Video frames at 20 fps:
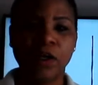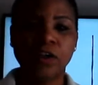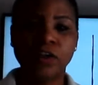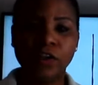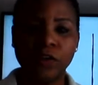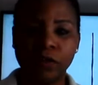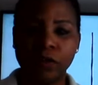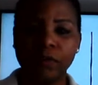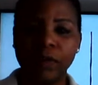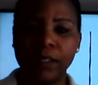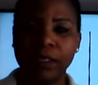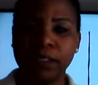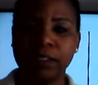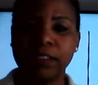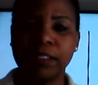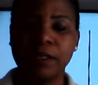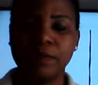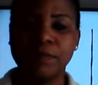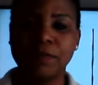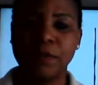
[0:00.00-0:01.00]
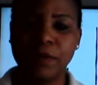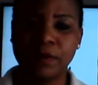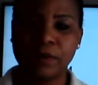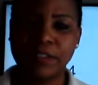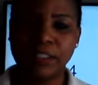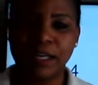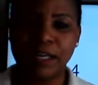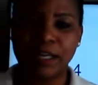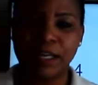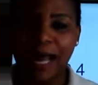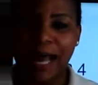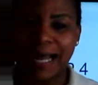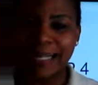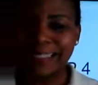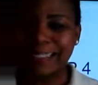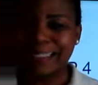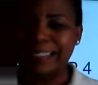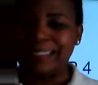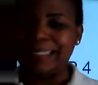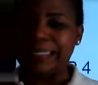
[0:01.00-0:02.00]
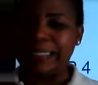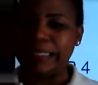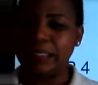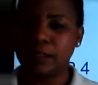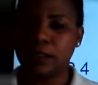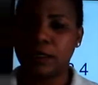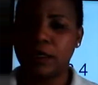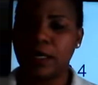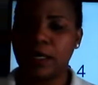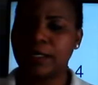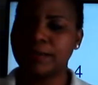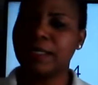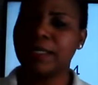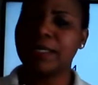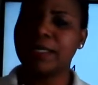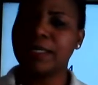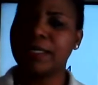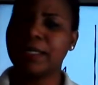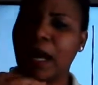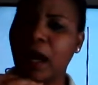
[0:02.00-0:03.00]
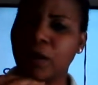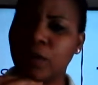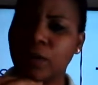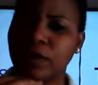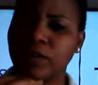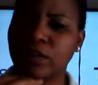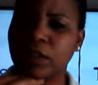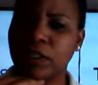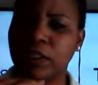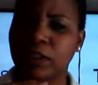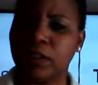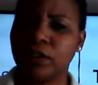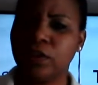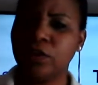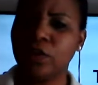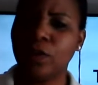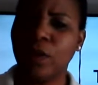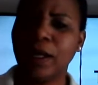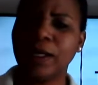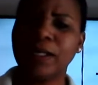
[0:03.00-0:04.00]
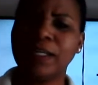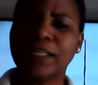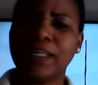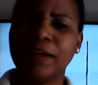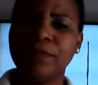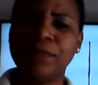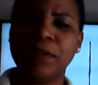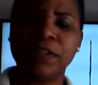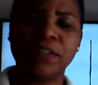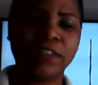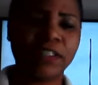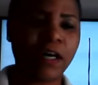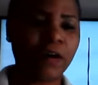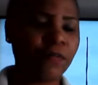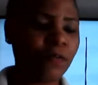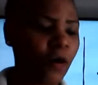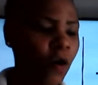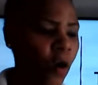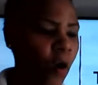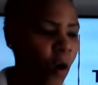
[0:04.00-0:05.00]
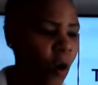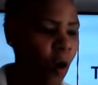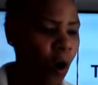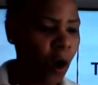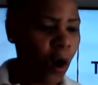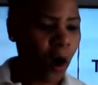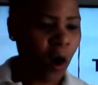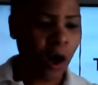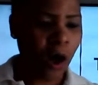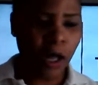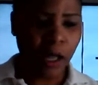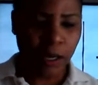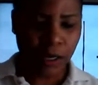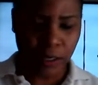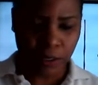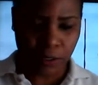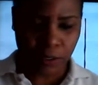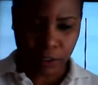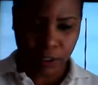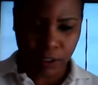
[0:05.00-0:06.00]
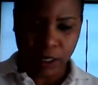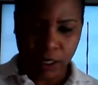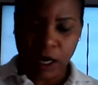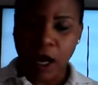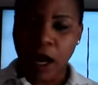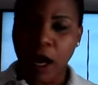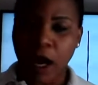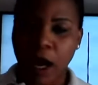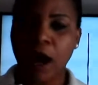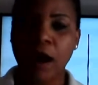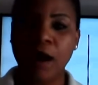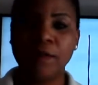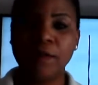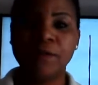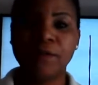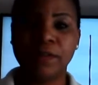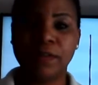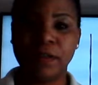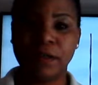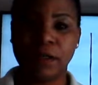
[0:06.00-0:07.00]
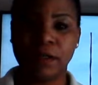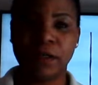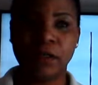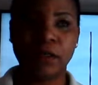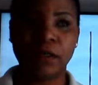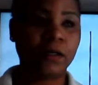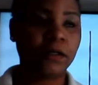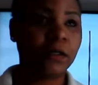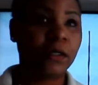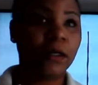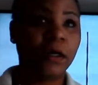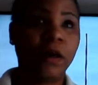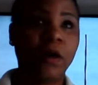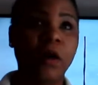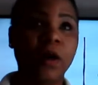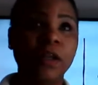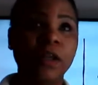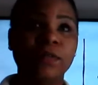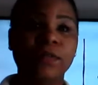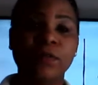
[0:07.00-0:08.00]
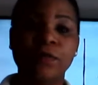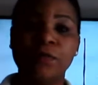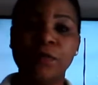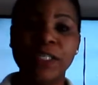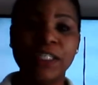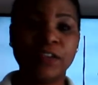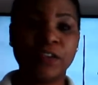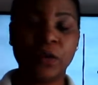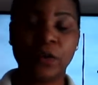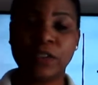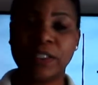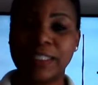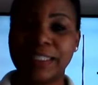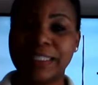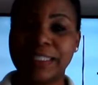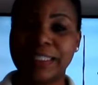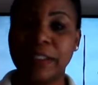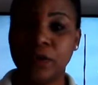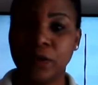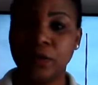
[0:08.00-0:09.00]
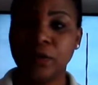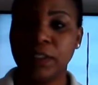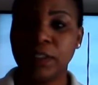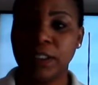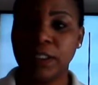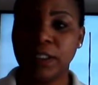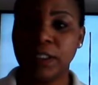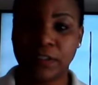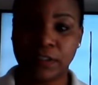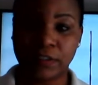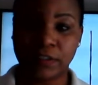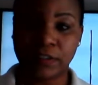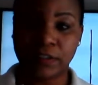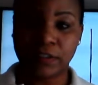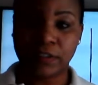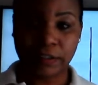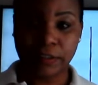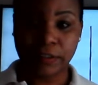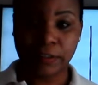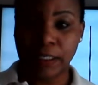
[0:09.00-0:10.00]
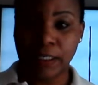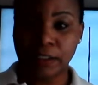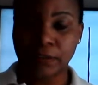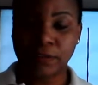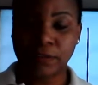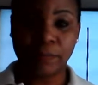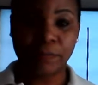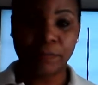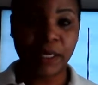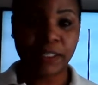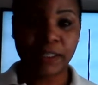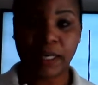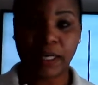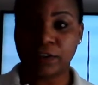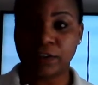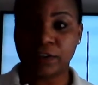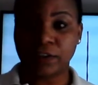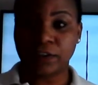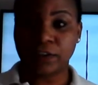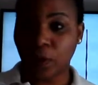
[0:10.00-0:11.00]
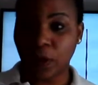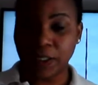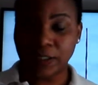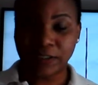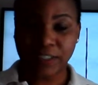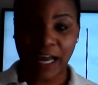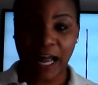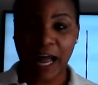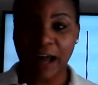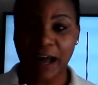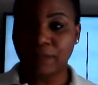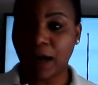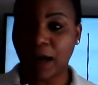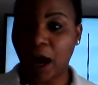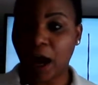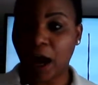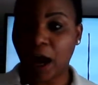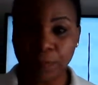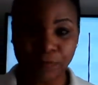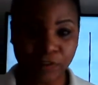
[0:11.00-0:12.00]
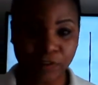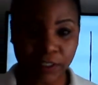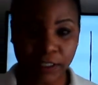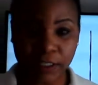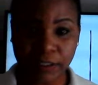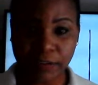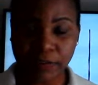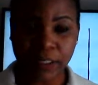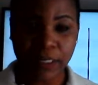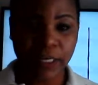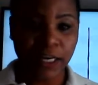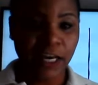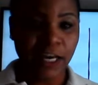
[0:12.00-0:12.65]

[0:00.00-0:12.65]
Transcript: You want to give yourself, as a leader, as a language leader, you want to give yourself all of the resources you need to succeed, to make that choice, to have options.